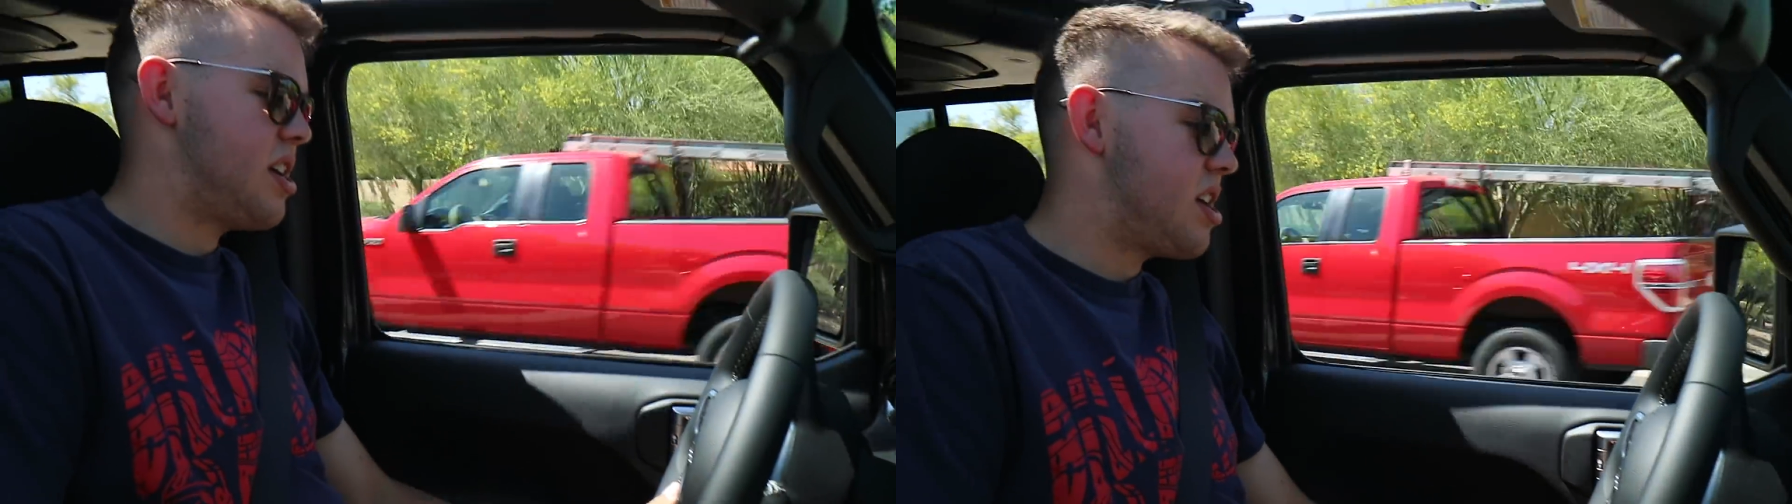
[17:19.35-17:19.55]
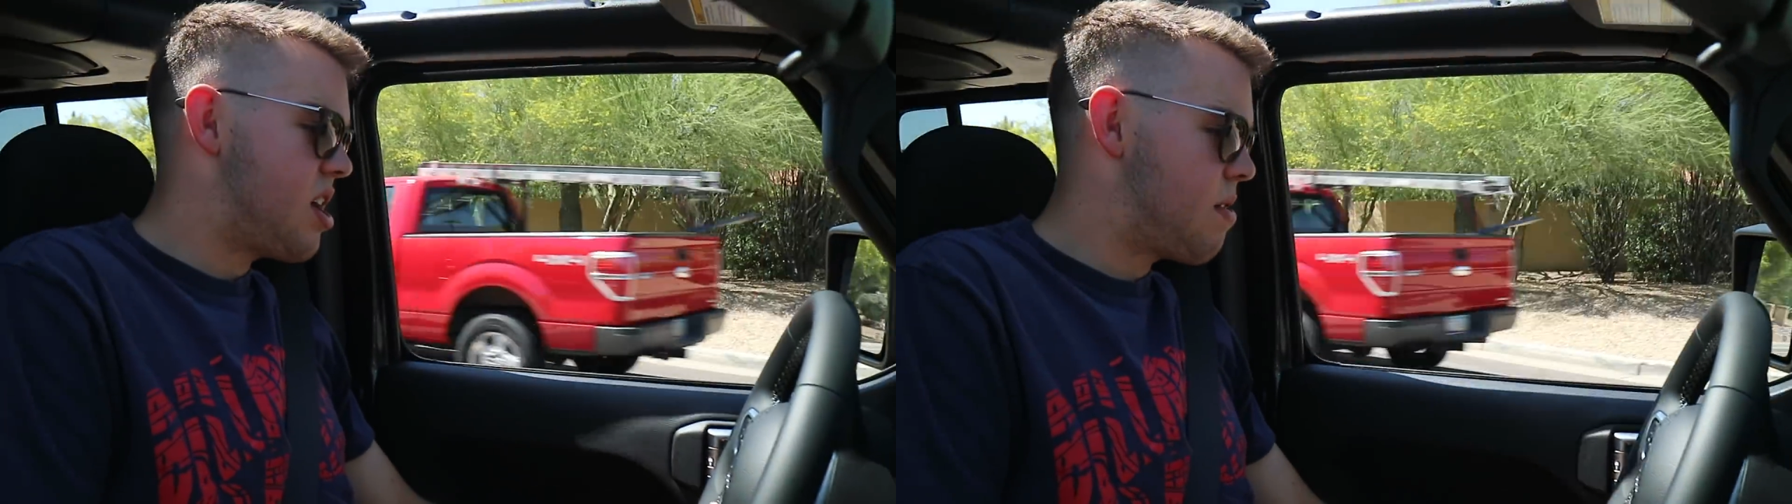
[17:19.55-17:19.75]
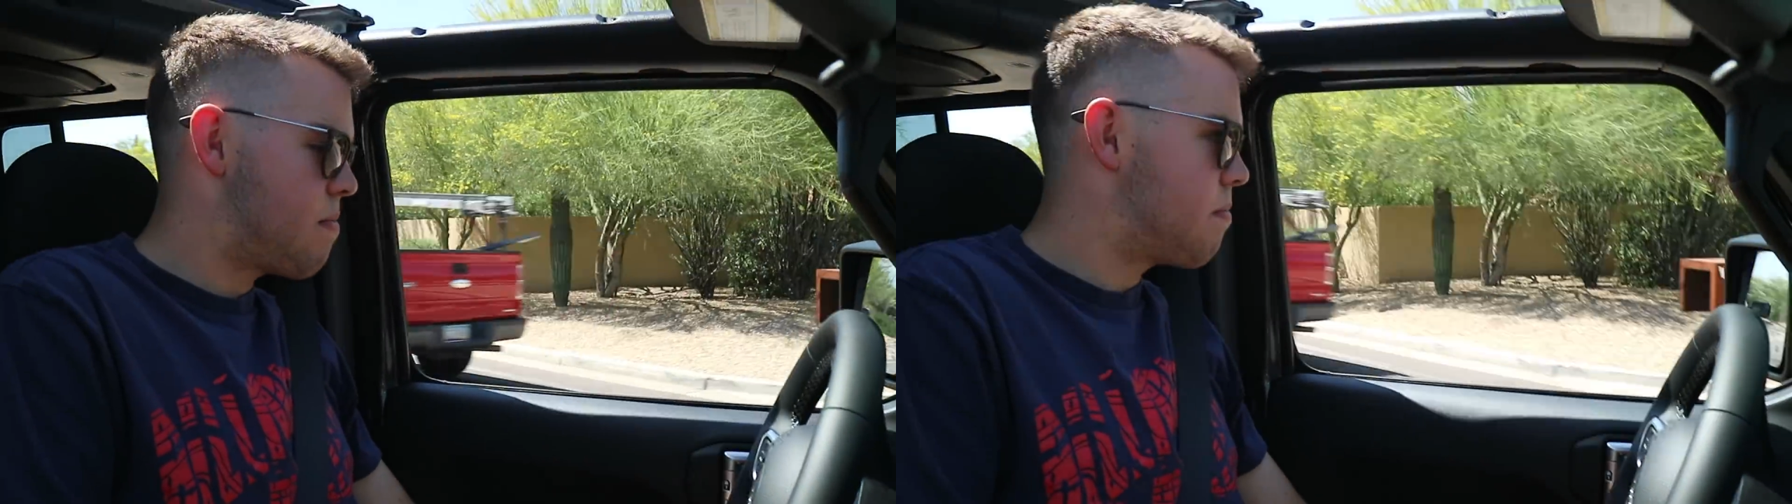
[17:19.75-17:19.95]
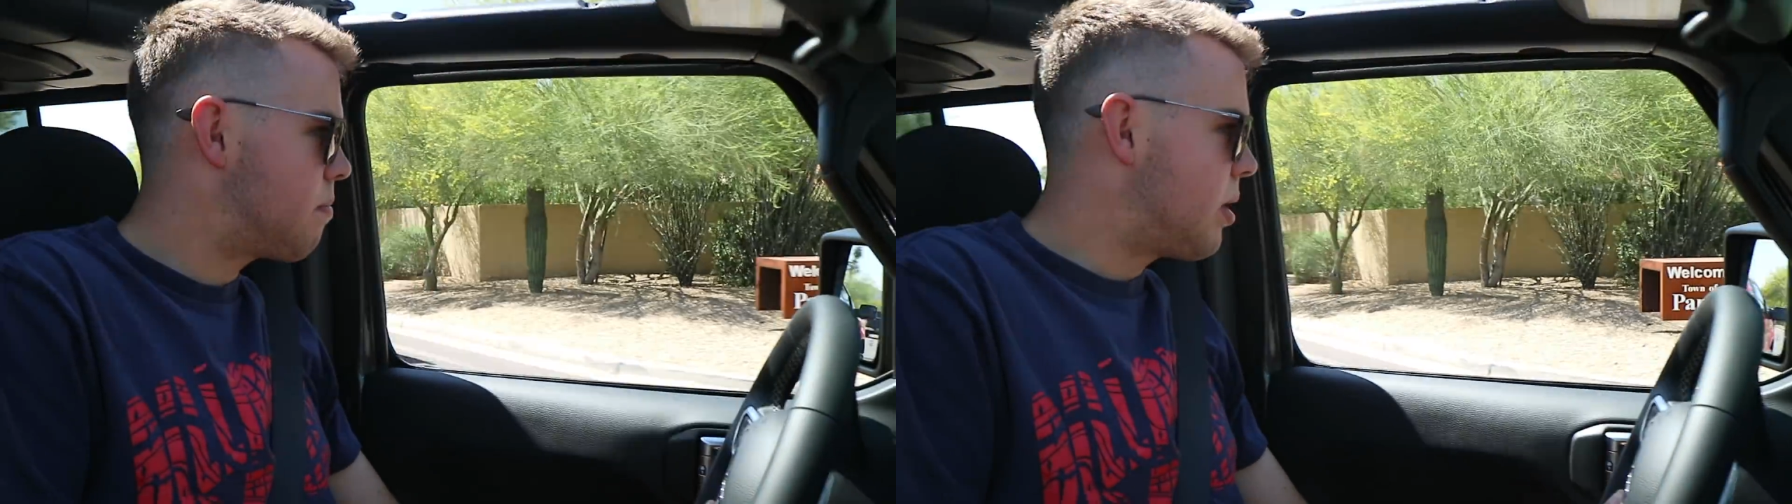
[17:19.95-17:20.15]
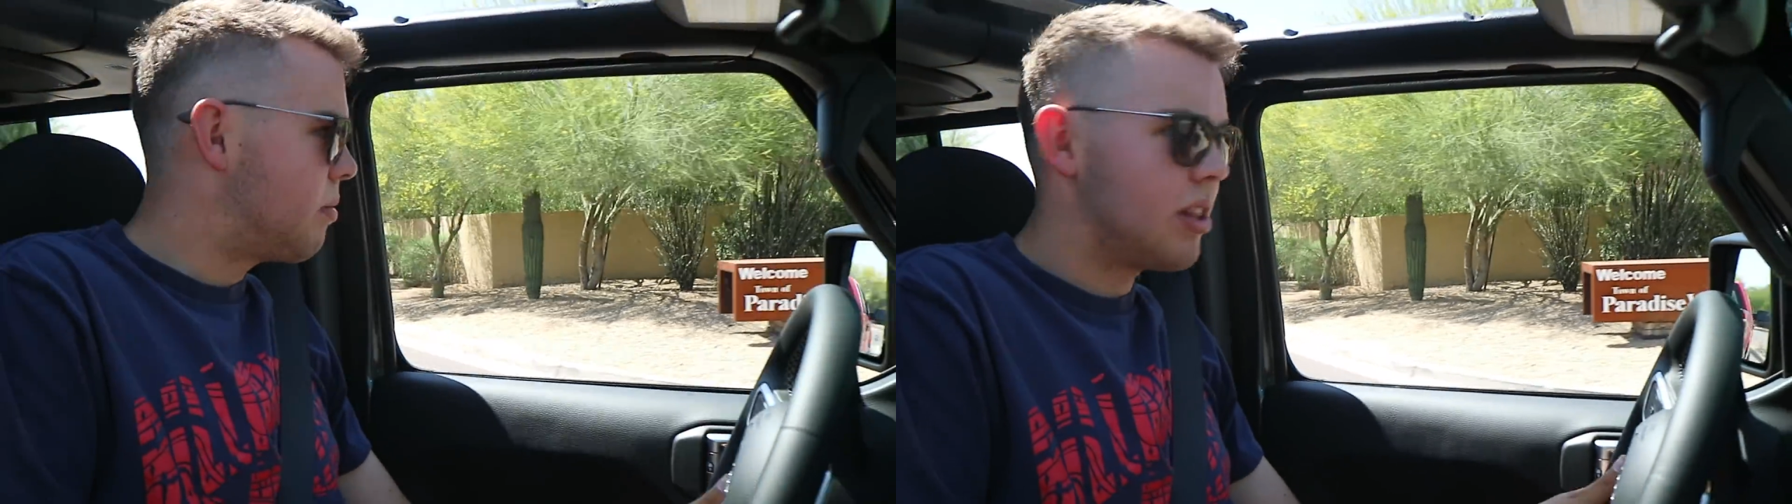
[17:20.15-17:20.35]
You know,
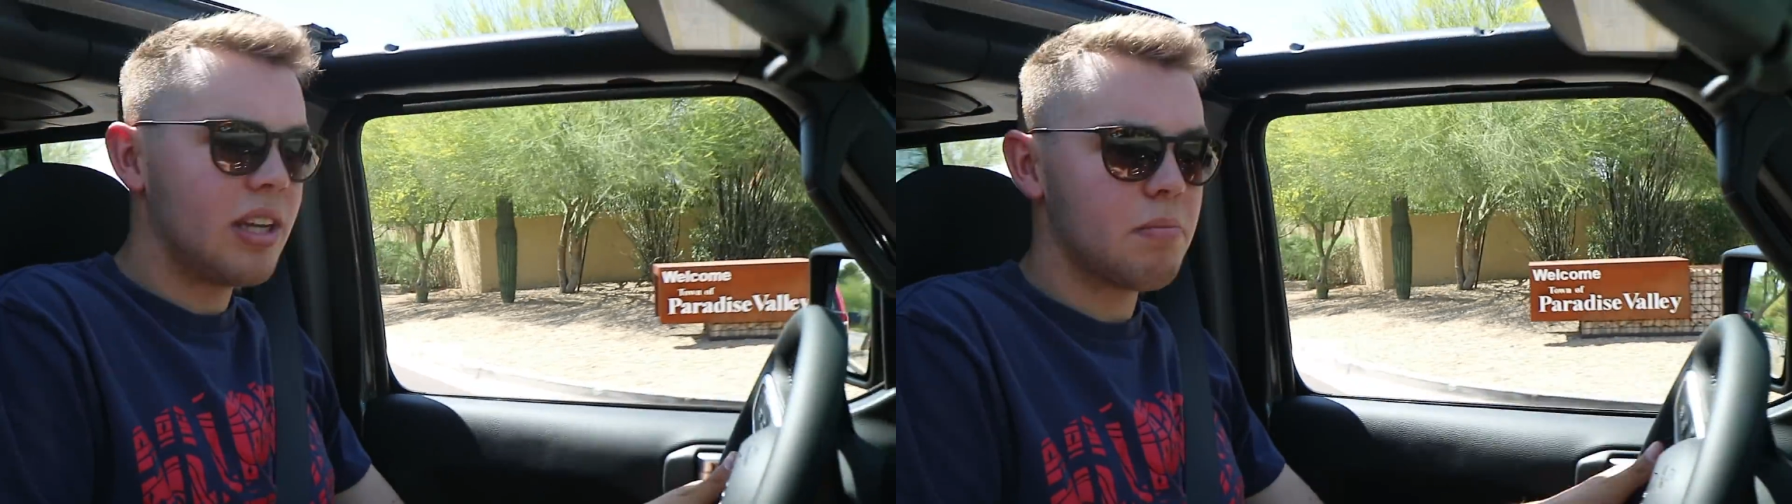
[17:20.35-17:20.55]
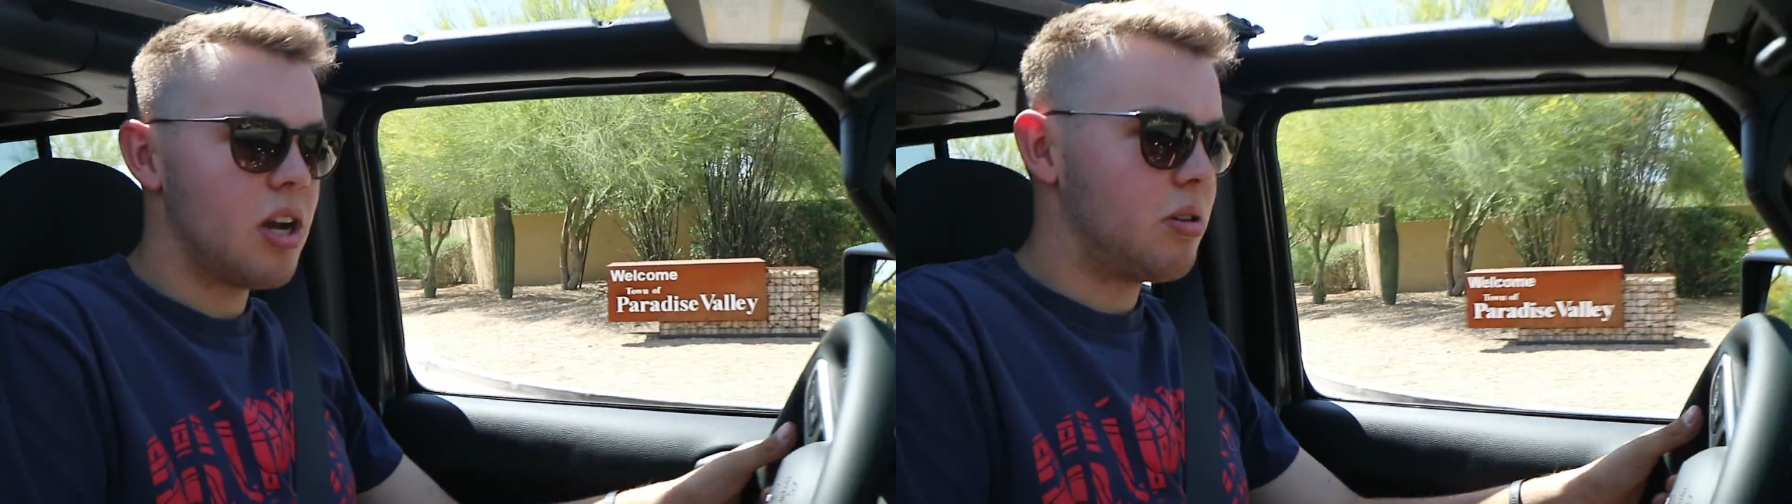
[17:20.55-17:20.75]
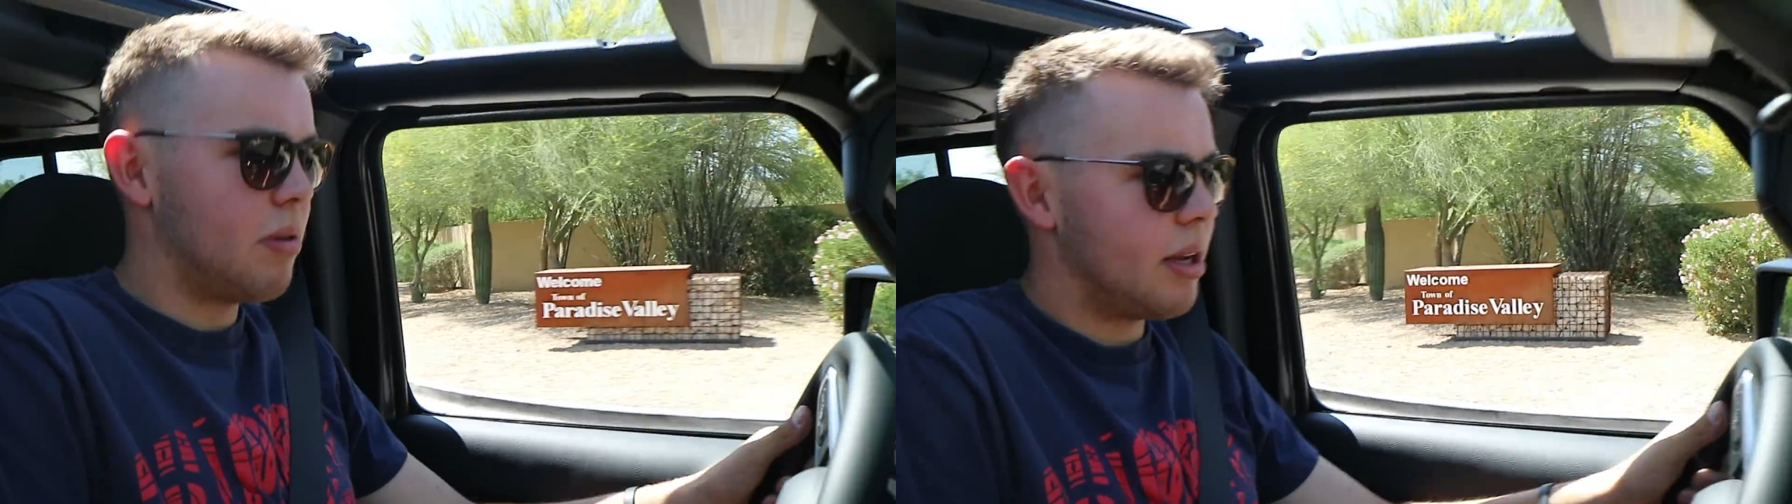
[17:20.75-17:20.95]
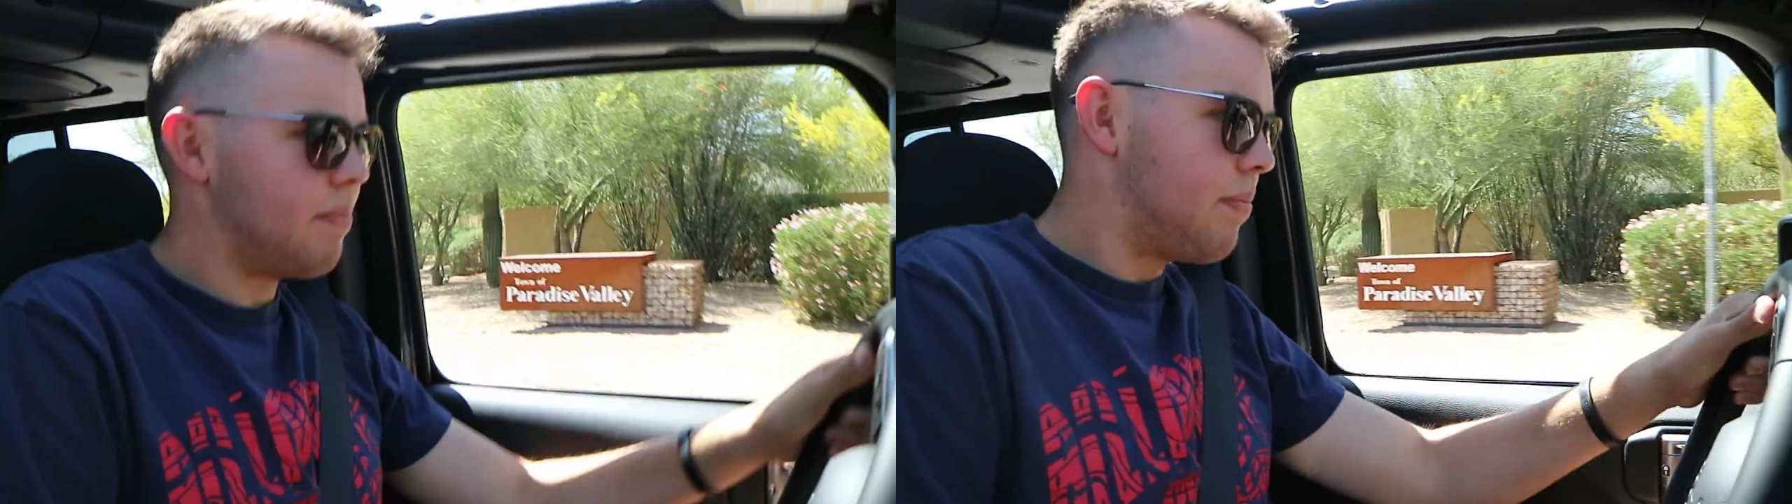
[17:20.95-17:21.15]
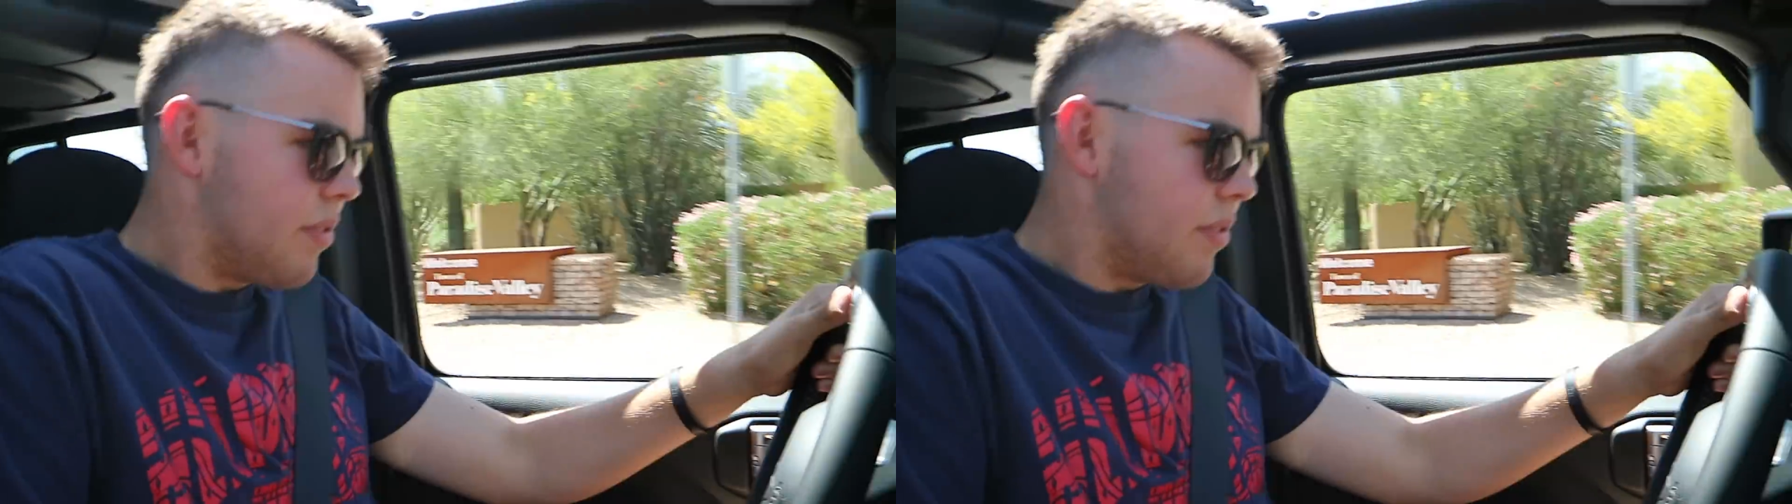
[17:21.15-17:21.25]
probably wouldn't think much, but